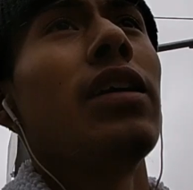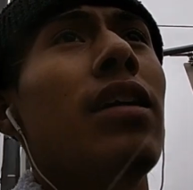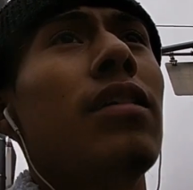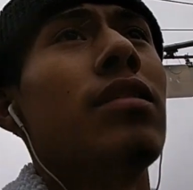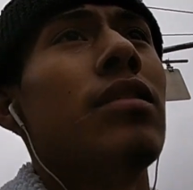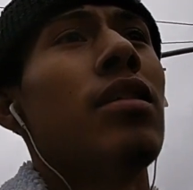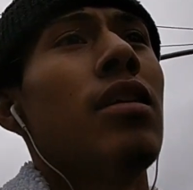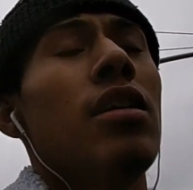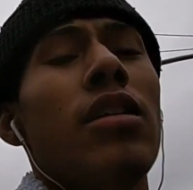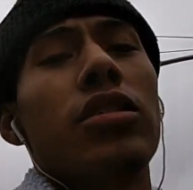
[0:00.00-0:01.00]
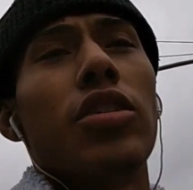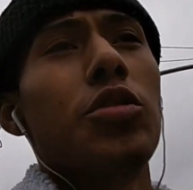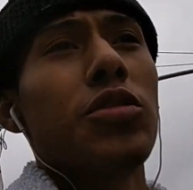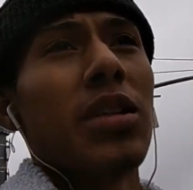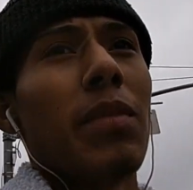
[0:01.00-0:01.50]
now just
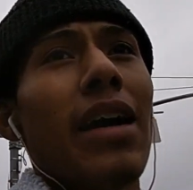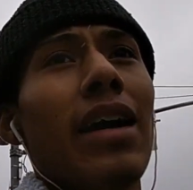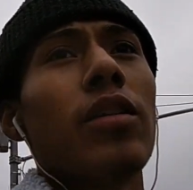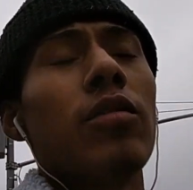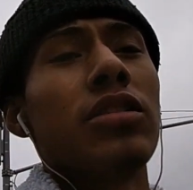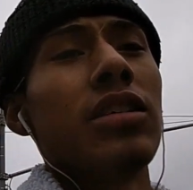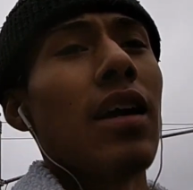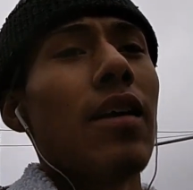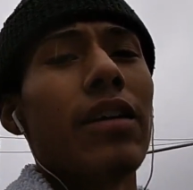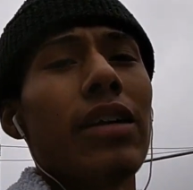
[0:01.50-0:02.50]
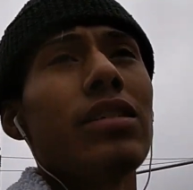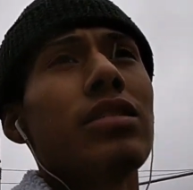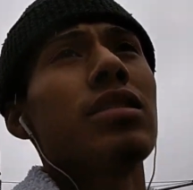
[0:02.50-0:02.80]
to check my ankle and see how it is.